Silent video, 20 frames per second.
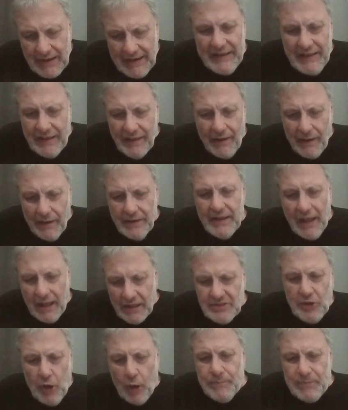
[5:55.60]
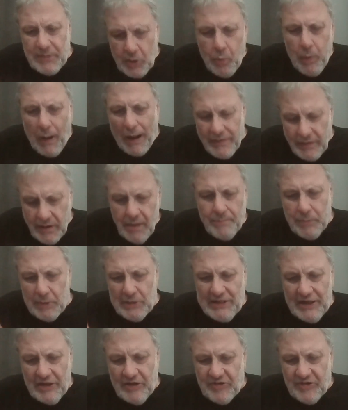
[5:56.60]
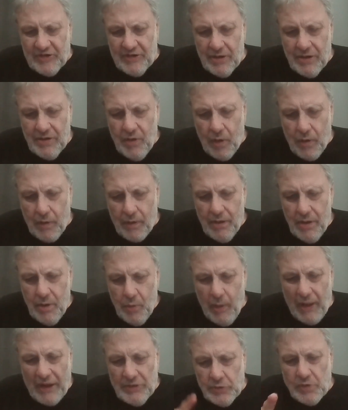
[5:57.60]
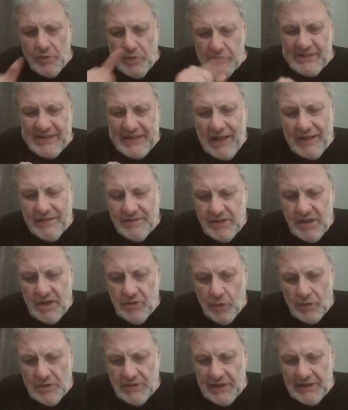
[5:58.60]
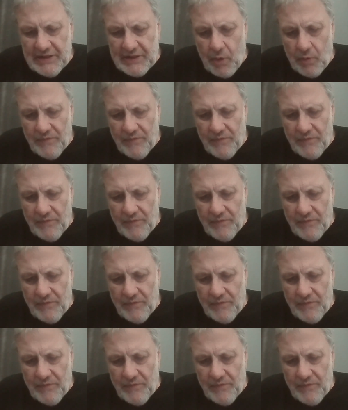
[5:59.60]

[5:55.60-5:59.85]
clearly adopt one position? Or where do you stand in all these